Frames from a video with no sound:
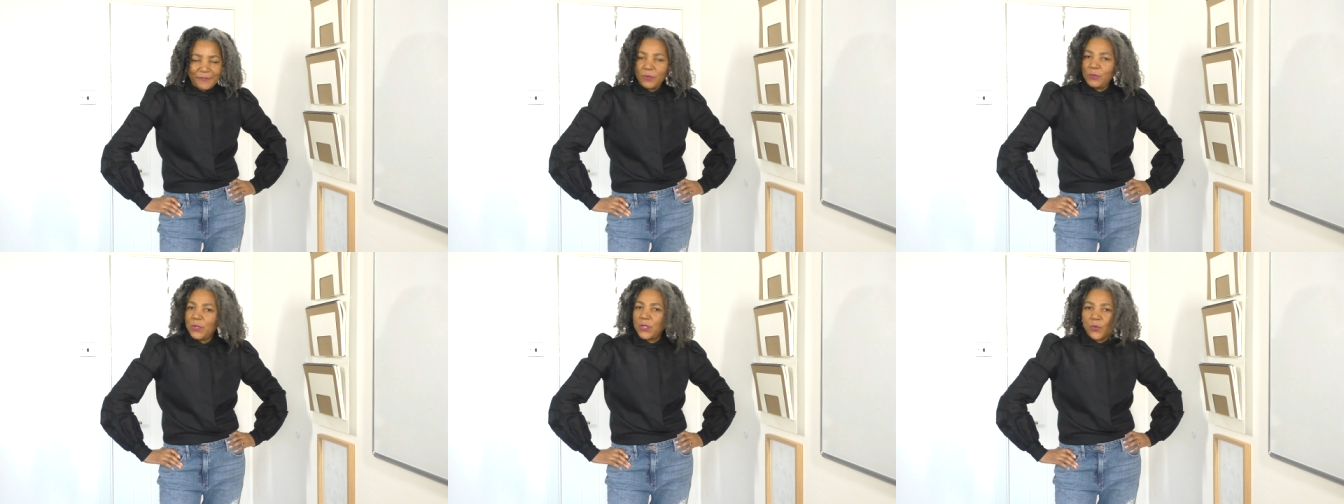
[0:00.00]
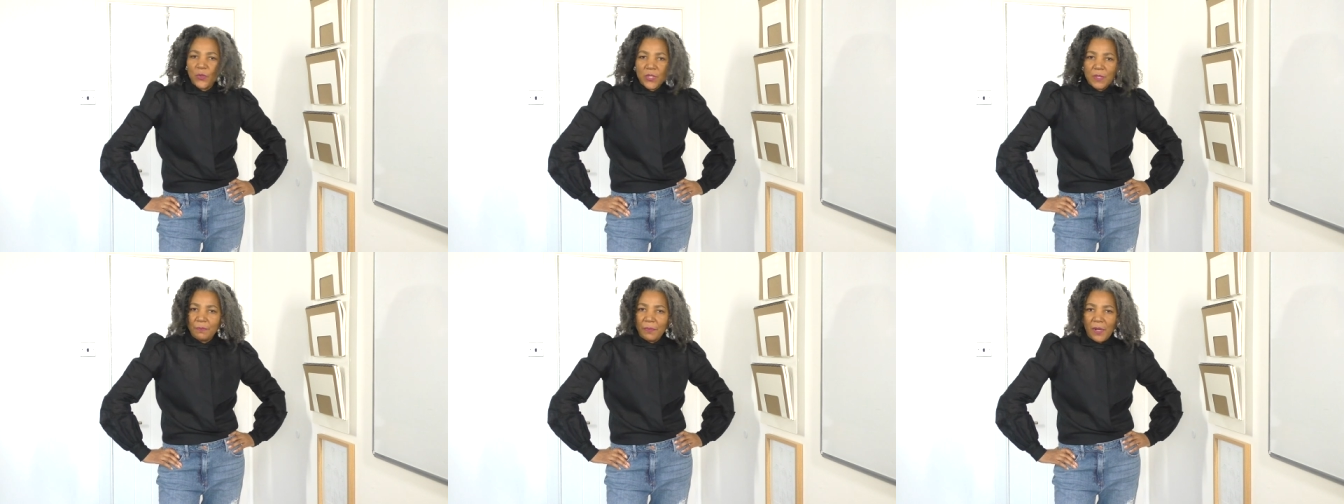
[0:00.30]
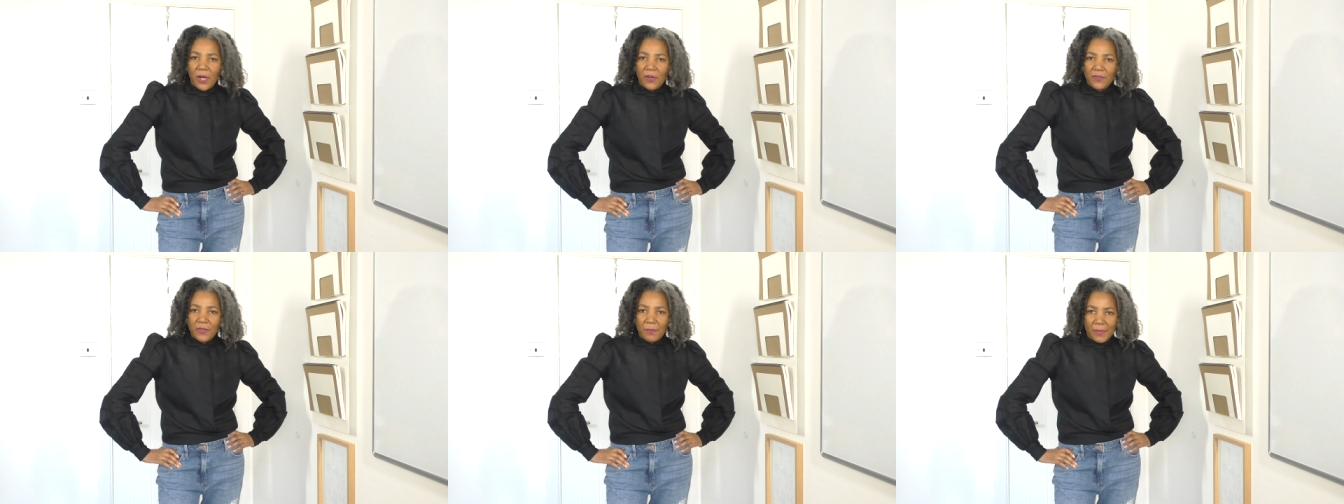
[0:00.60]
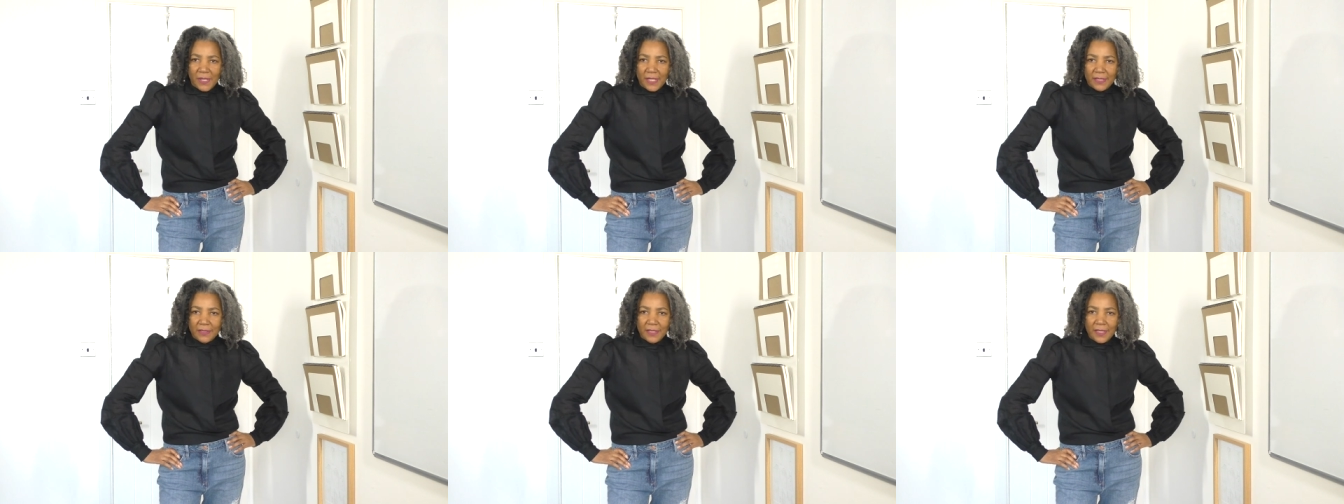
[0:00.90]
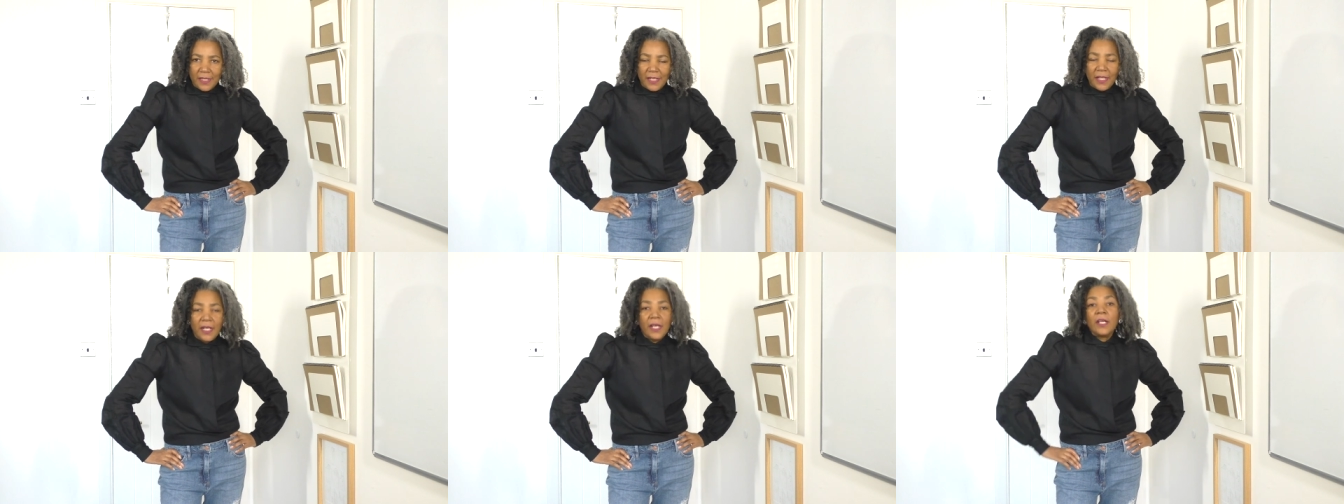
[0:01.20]
which wasn't part of the plan
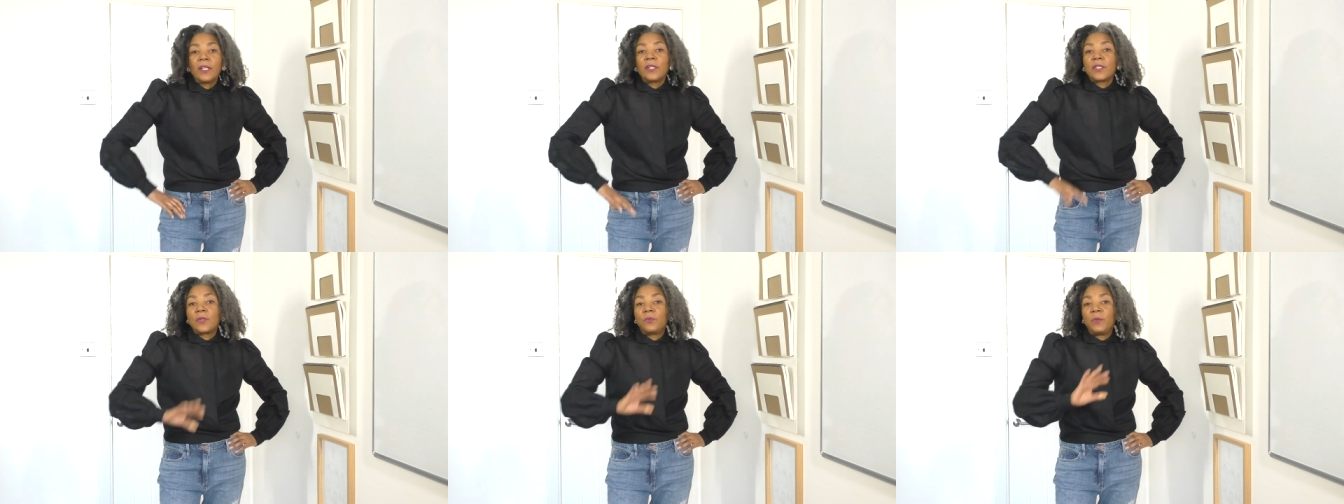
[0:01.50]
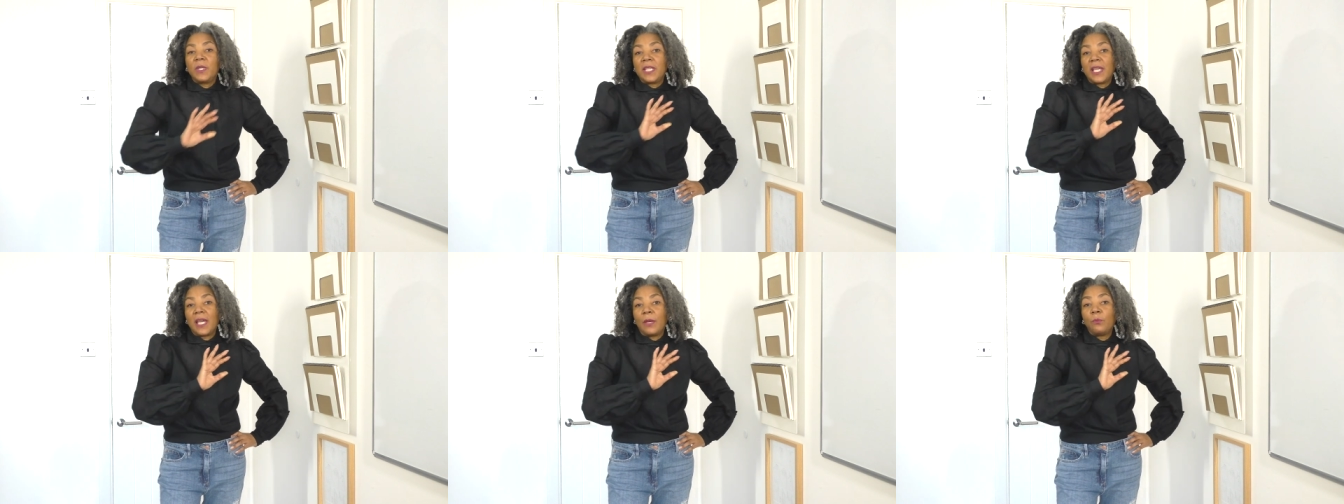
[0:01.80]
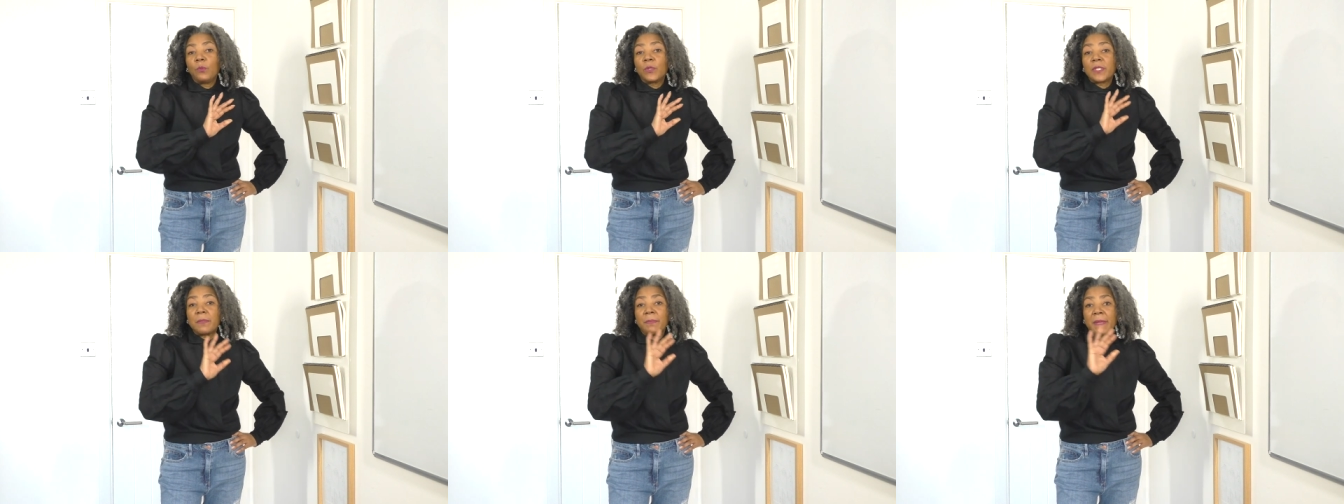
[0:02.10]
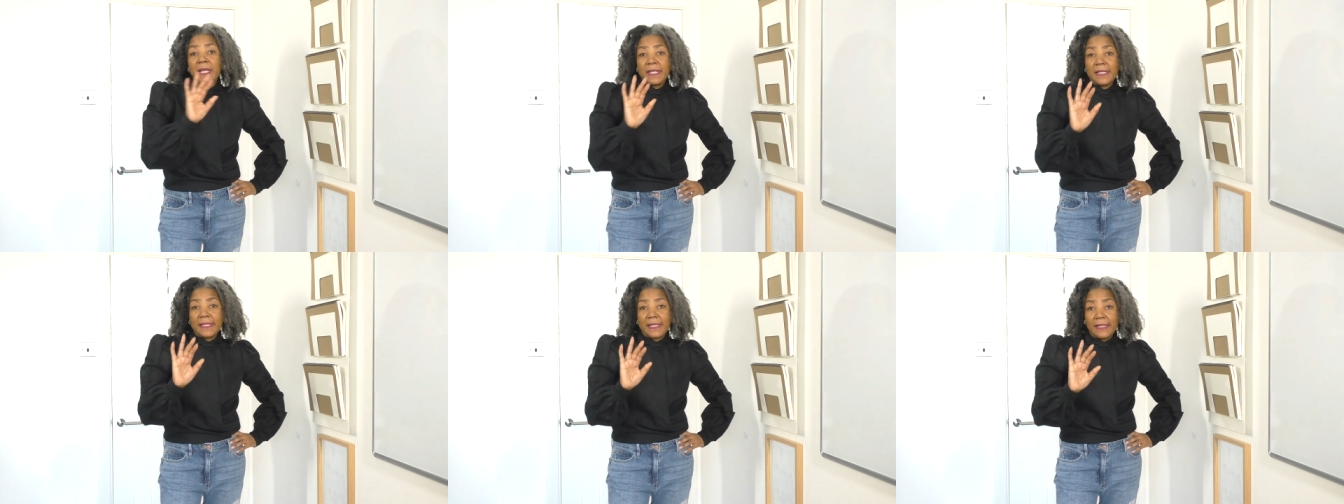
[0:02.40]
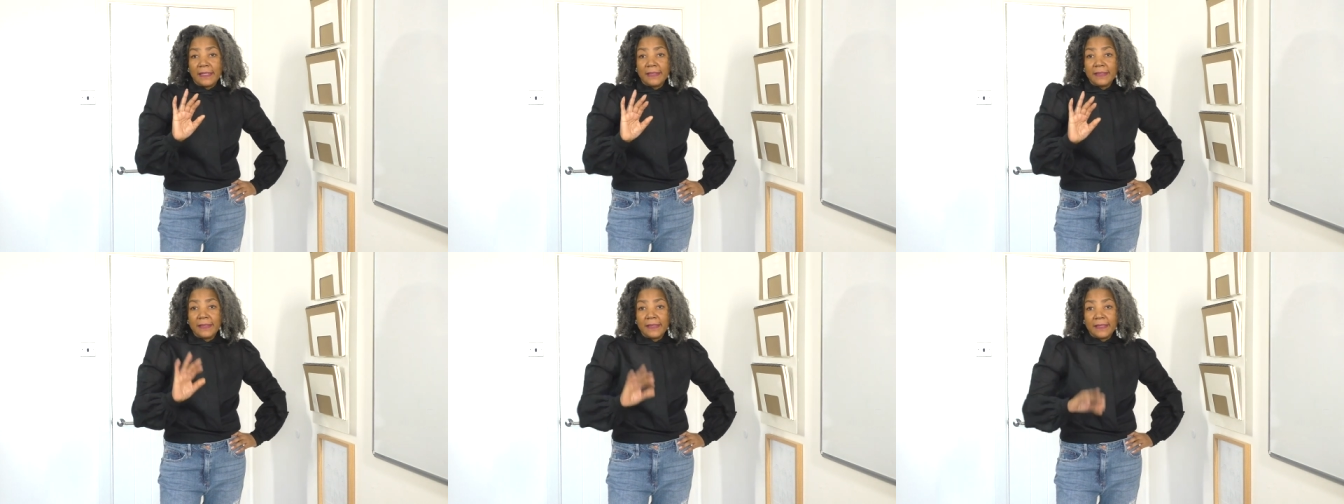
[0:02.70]
because the weekend was
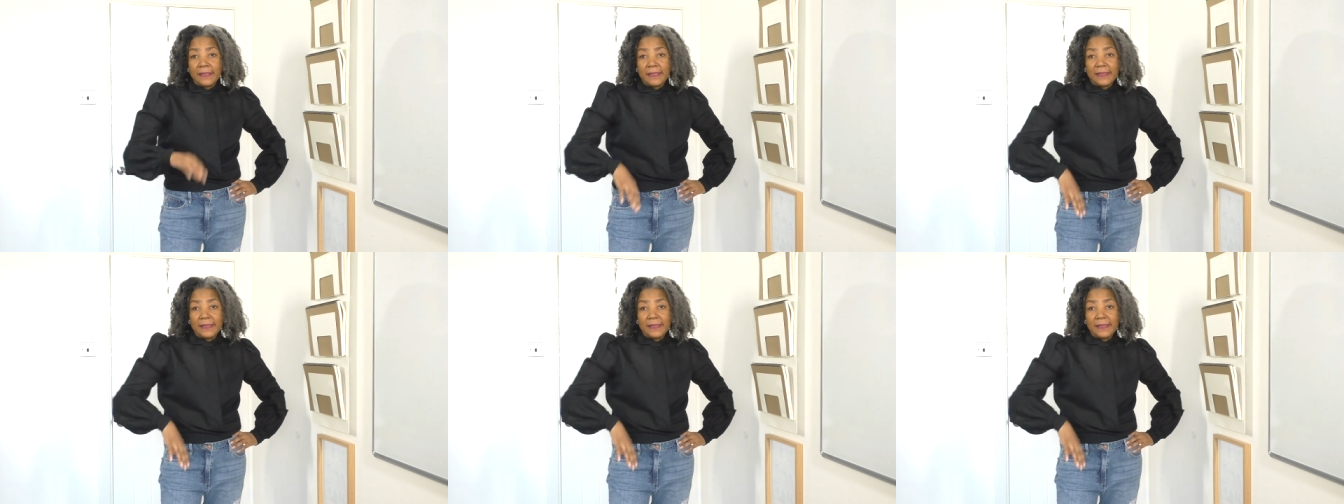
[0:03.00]
amazing.